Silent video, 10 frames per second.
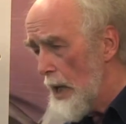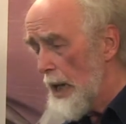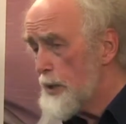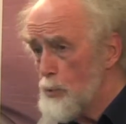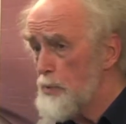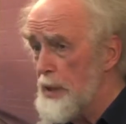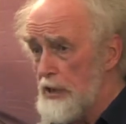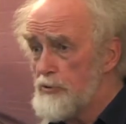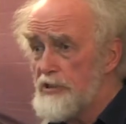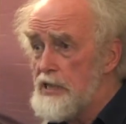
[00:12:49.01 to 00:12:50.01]
And it was
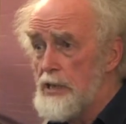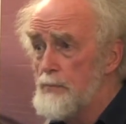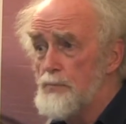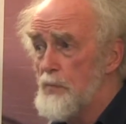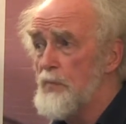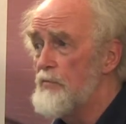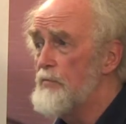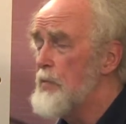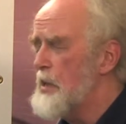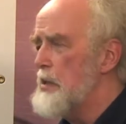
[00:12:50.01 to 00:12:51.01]
being treated
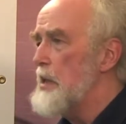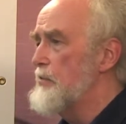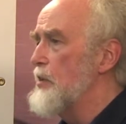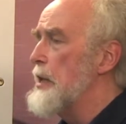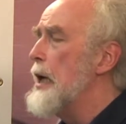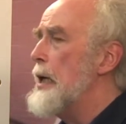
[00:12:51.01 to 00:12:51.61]
successfully.